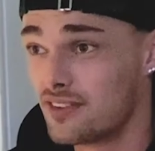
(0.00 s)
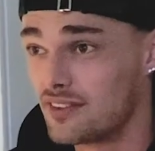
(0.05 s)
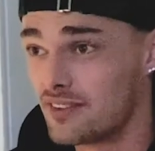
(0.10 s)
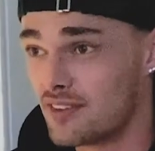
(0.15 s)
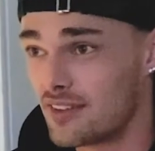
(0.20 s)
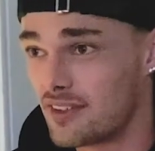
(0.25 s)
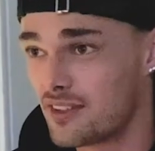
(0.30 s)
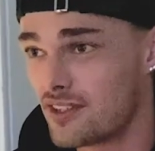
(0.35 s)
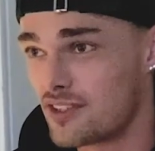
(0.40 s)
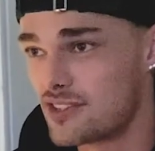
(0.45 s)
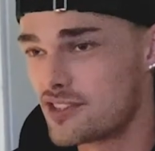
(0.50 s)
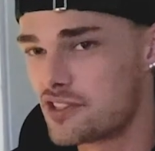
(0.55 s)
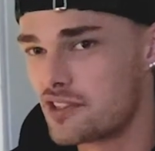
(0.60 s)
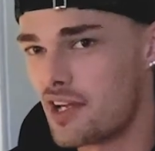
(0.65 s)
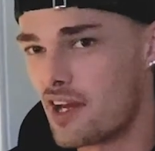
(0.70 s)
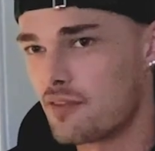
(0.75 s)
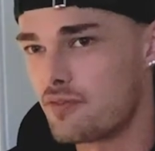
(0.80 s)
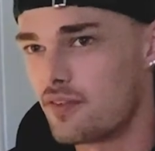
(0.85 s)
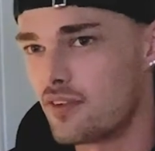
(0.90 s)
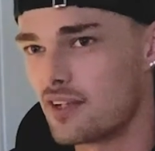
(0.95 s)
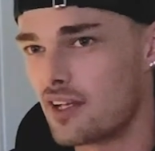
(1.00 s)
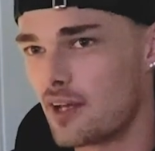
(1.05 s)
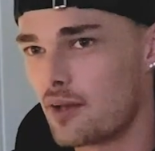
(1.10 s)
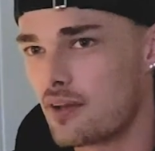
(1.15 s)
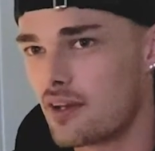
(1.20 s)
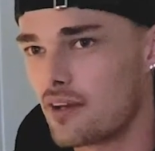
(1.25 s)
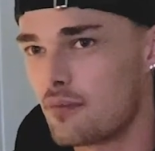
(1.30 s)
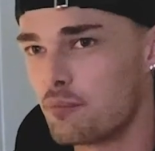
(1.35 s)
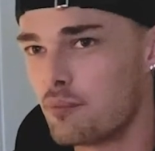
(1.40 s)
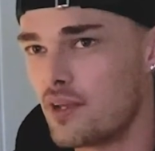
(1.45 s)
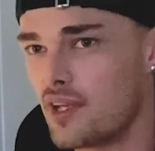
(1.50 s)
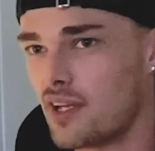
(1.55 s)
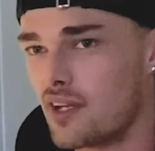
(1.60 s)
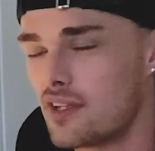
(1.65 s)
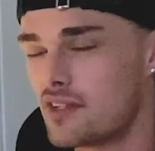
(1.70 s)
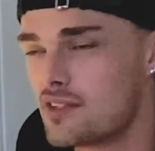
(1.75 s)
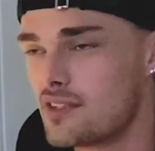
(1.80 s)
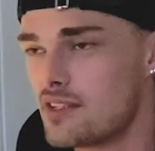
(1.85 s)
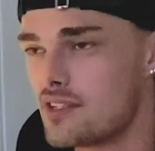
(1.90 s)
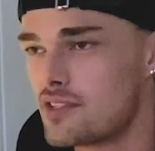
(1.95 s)
because I feel like being a
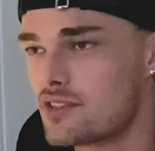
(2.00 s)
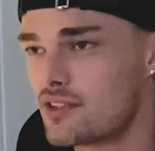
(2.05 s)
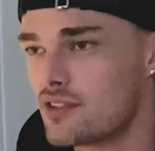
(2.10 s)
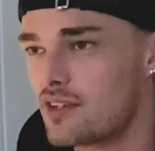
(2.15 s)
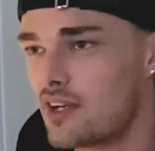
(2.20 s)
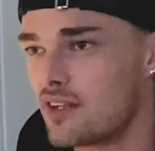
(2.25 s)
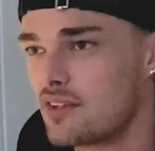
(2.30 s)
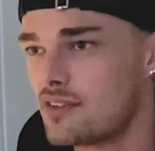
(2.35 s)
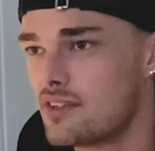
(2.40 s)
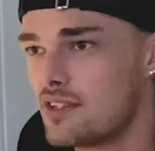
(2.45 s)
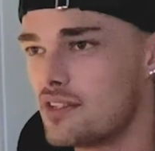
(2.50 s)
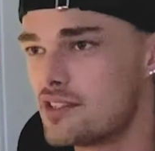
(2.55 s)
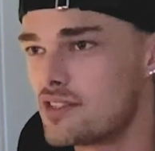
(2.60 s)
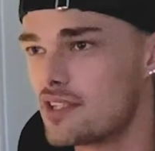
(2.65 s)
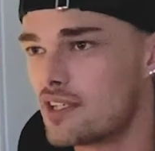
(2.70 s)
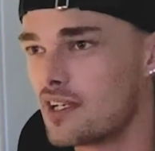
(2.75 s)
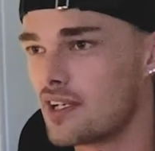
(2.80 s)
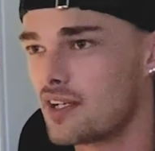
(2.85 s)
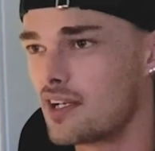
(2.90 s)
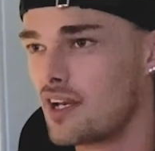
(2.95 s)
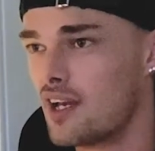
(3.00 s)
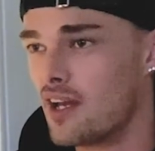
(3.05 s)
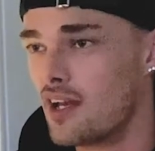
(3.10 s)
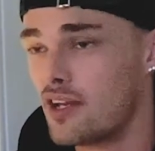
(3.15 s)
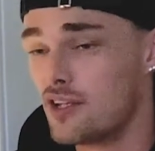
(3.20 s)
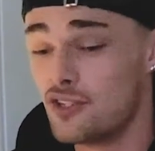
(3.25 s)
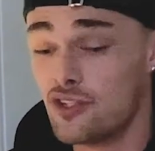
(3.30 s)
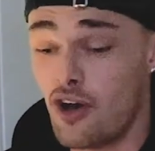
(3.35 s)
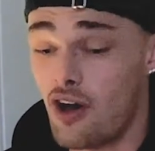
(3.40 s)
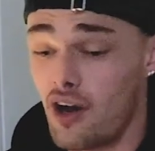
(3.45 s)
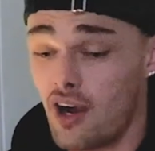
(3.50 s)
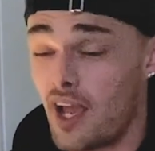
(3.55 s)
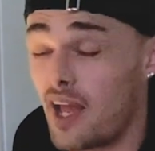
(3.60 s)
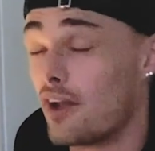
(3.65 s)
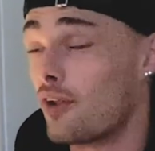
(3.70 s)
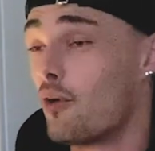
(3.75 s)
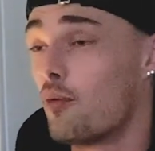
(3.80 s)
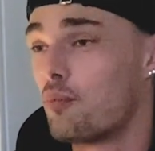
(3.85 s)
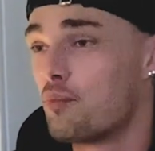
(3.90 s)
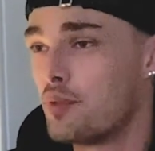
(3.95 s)
teacher and teaching young and
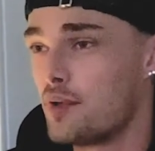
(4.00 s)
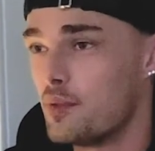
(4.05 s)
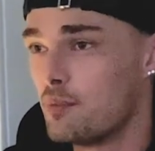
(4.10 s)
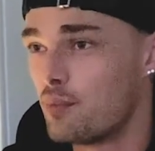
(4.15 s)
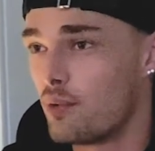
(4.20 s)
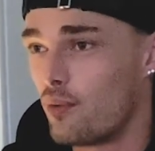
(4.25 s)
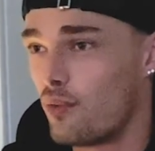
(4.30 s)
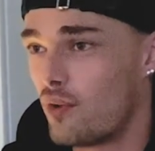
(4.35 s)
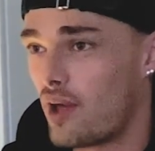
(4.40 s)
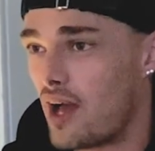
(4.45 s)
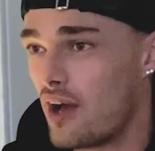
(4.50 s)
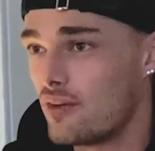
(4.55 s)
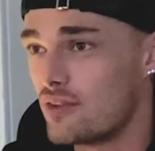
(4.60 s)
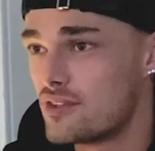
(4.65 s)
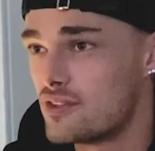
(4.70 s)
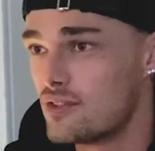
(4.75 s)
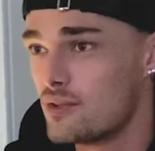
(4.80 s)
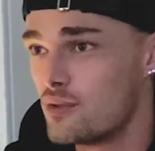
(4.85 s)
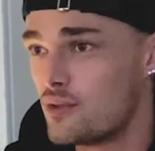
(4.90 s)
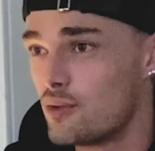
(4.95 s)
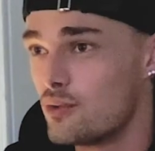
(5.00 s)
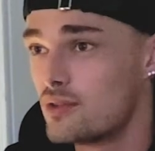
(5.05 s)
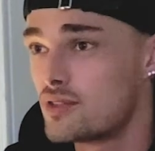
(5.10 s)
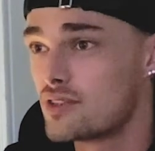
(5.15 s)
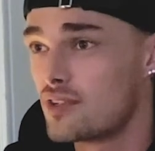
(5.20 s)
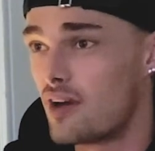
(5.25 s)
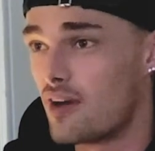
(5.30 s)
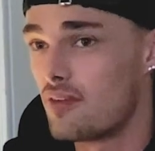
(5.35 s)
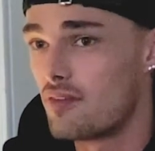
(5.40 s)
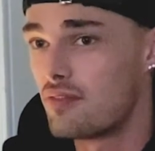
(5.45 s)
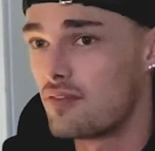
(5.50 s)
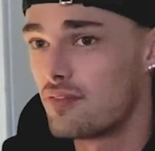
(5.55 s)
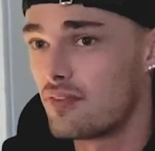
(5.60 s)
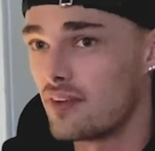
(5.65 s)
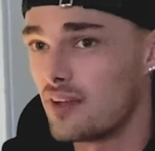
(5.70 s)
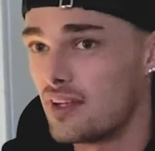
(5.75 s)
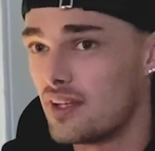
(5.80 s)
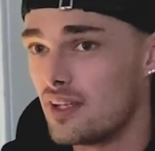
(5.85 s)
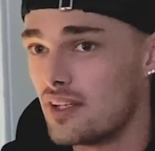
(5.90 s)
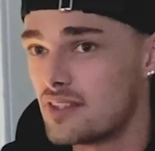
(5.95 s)
old people how to do stuff
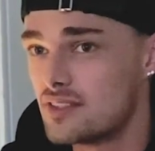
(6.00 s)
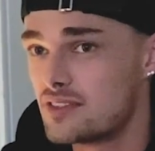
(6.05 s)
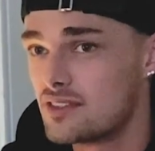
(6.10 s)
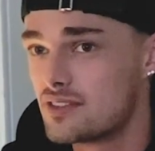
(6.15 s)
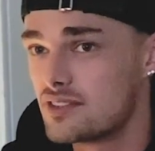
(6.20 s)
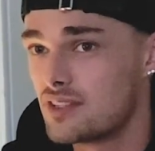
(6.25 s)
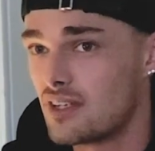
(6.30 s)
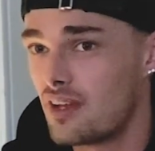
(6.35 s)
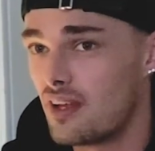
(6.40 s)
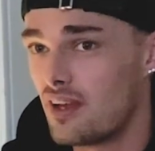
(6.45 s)
is